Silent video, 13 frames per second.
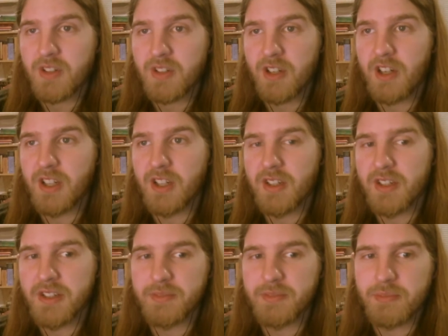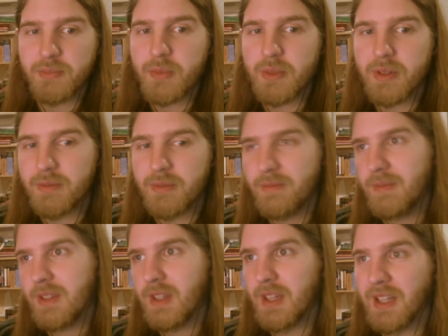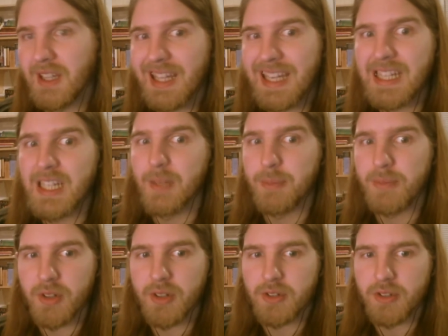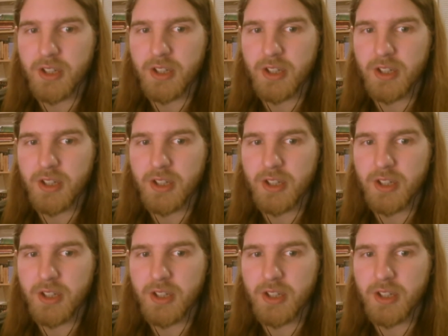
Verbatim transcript: on the the lead well, up to Ultron.